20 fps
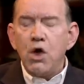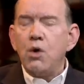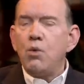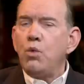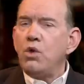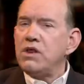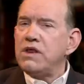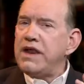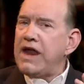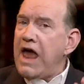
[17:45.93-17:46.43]

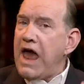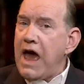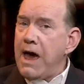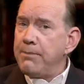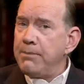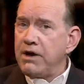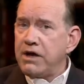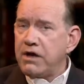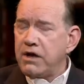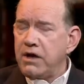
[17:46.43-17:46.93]
Well, in
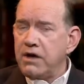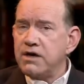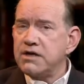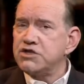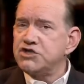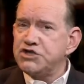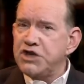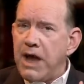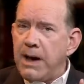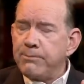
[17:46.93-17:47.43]
Habakkuk
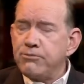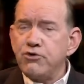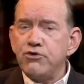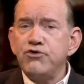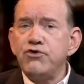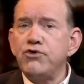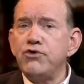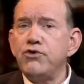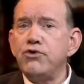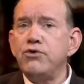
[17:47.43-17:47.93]
chapter
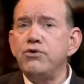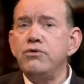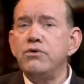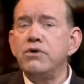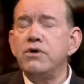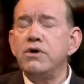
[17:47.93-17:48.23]
2